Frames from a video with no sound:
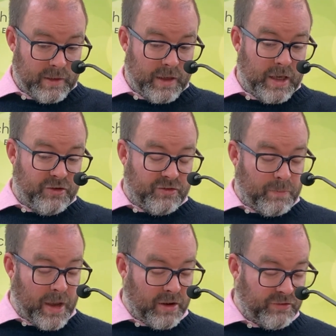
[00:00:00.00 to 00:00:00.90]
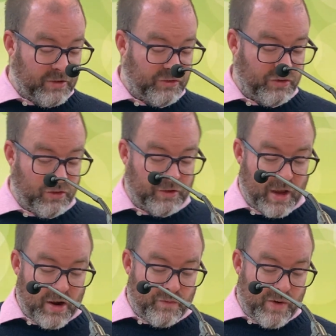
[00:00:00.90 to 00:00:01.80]
"Each person
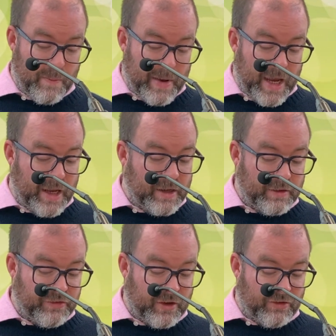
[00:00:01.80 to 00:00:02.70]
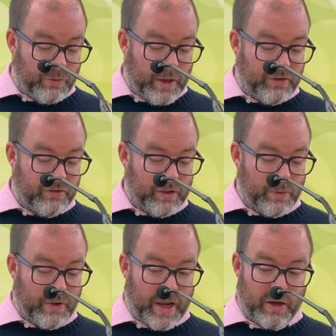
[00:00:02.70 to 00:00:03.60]
should remain in the situation they
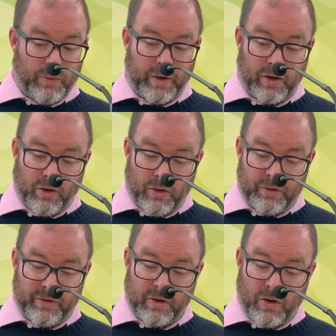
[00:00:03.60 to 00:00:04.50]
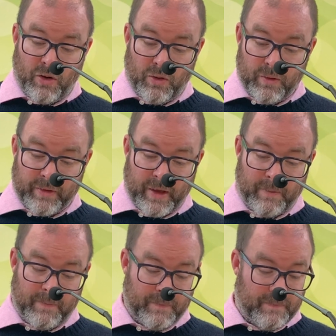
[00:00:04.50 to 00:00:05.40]
were in when God called
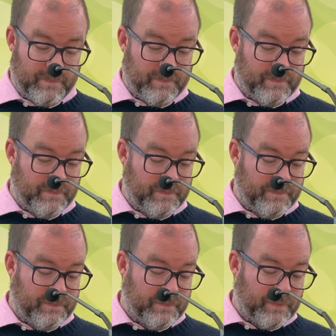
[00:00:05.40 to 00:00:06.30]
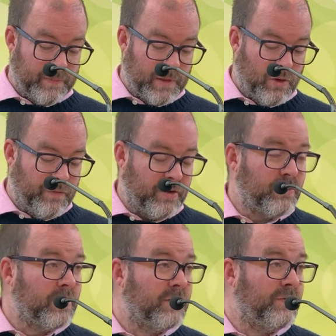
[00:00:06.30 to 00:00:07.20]
them." Or verse
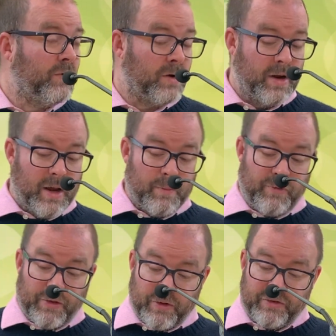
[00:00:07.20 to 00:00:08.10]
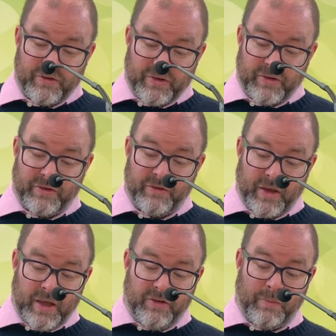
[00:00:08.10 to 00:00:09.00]
24, "Brothers and sisters,
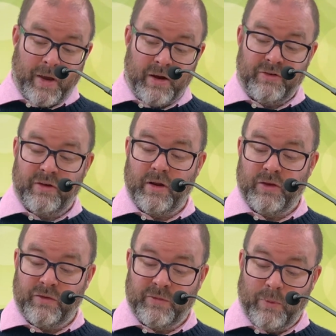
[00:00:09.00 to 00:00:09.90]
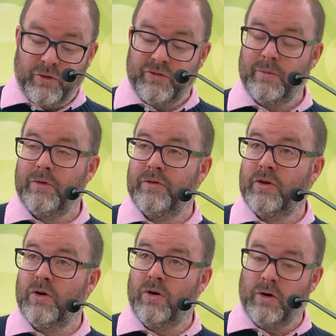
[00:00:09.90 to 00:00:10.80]
each person as responsible to
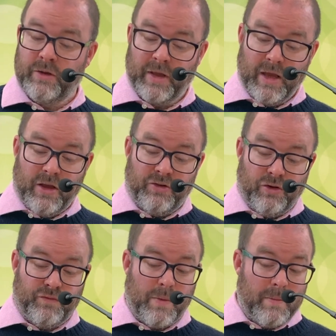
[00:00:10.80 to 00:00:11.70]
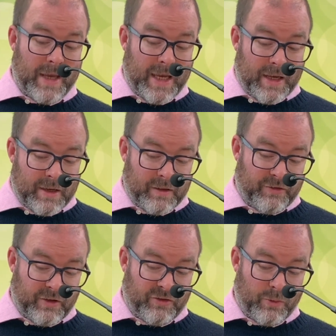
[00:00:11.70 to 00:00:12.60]
God should remain in the
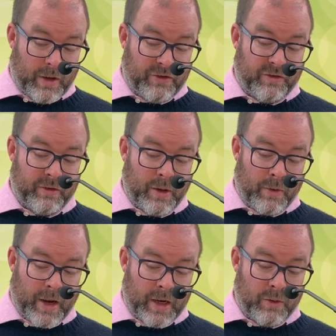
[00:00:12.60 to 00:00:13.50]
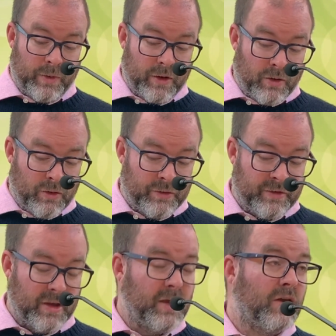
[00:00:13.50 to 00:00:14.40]
situation they were in when
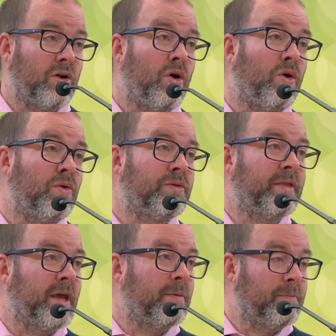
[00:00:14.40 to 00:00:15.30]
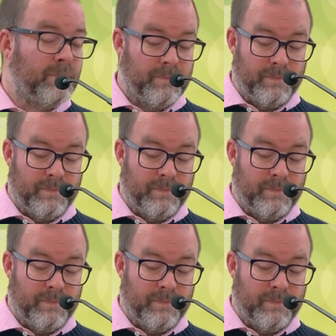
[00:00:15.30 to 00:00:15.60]
God called them."